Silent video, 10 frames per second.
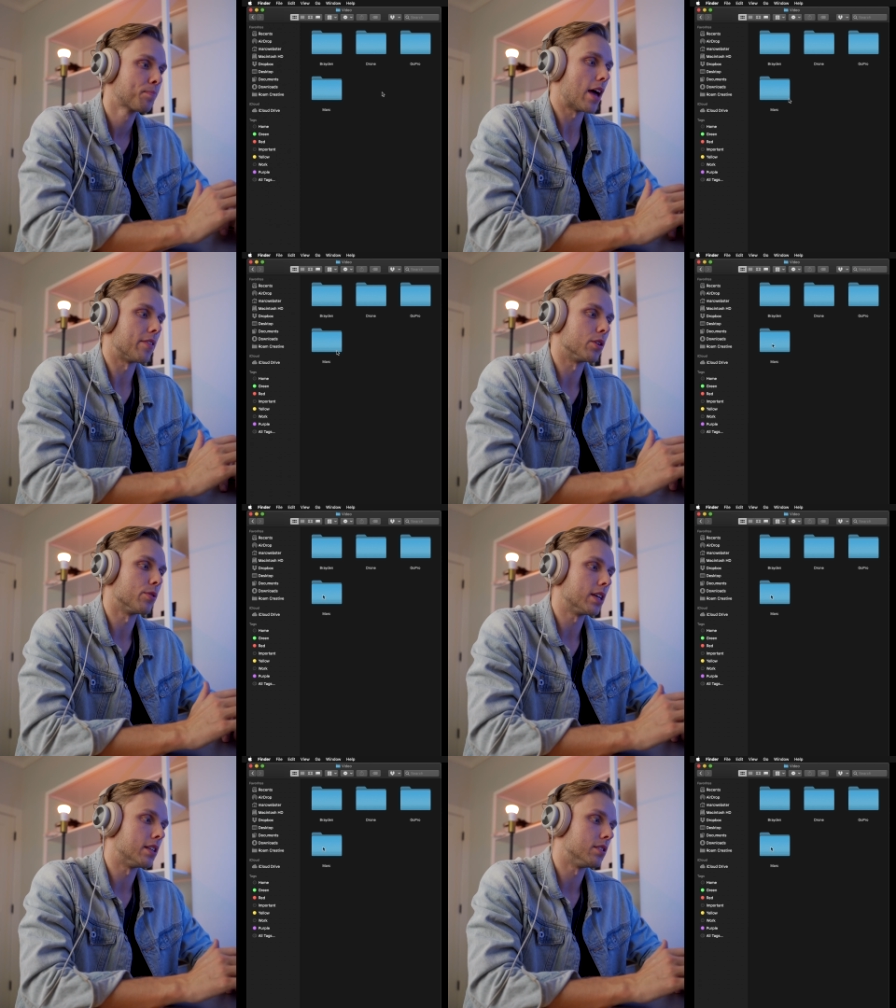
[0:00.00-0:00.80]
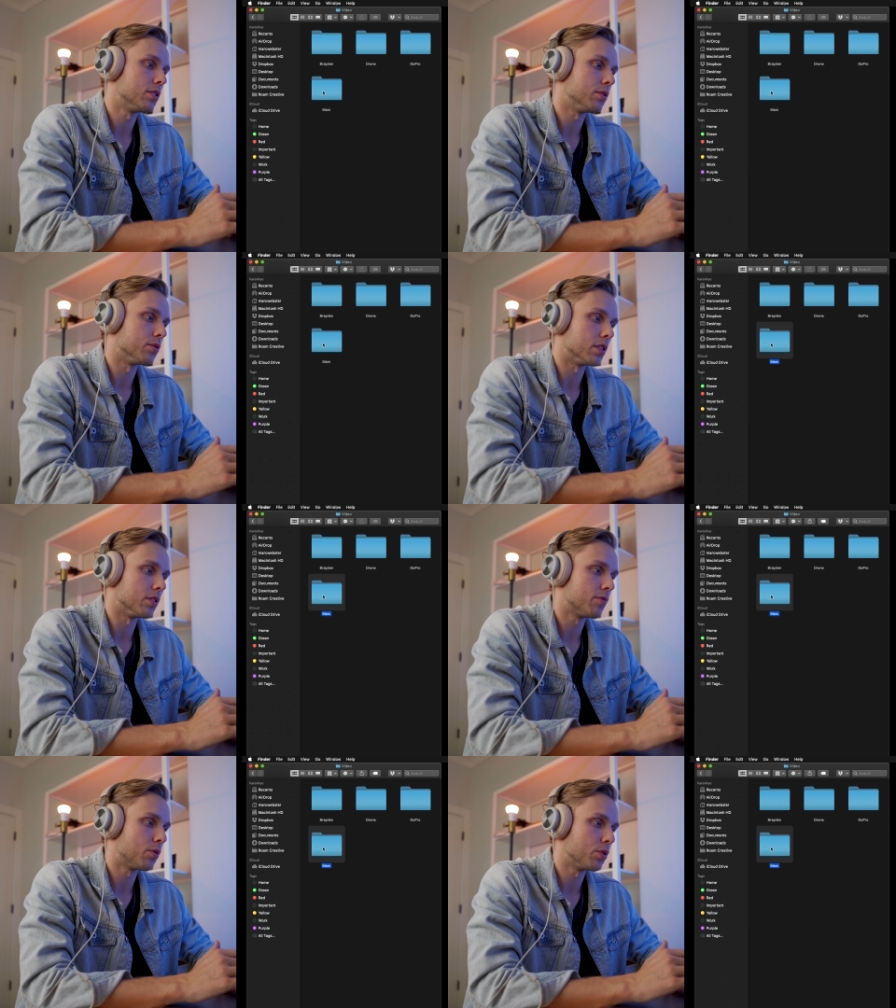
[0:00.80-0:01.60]
And then going into the
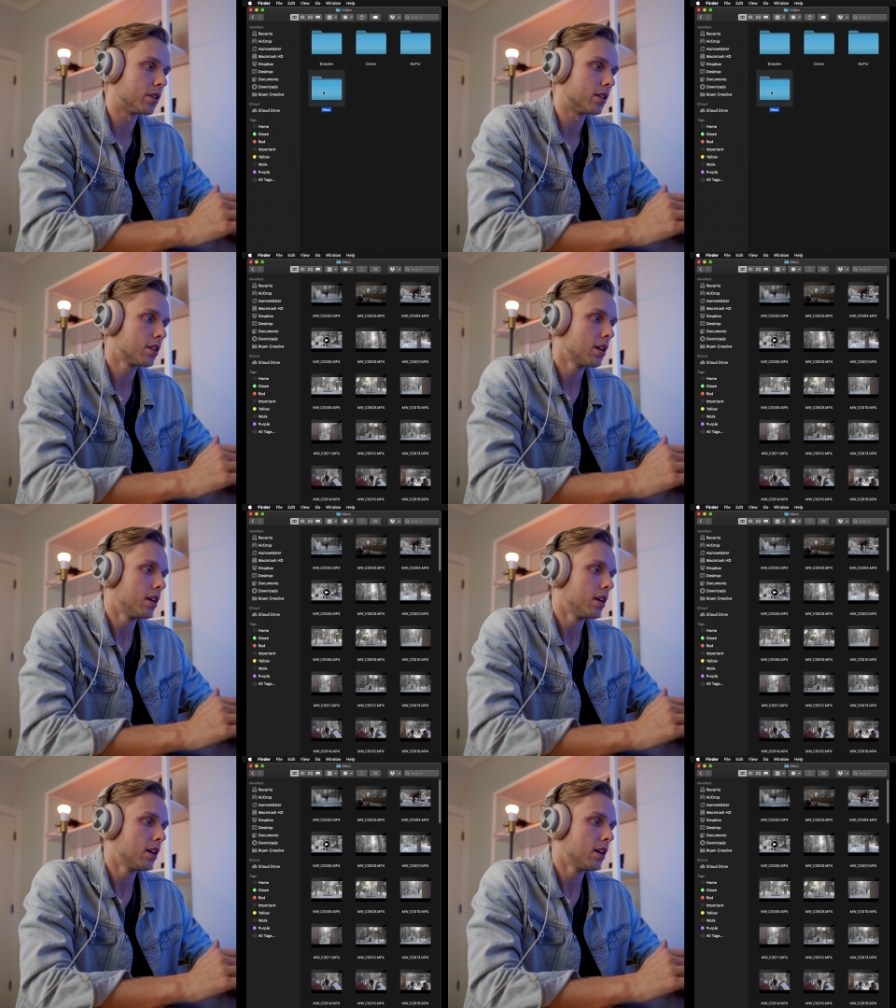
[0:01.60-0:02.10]
folder,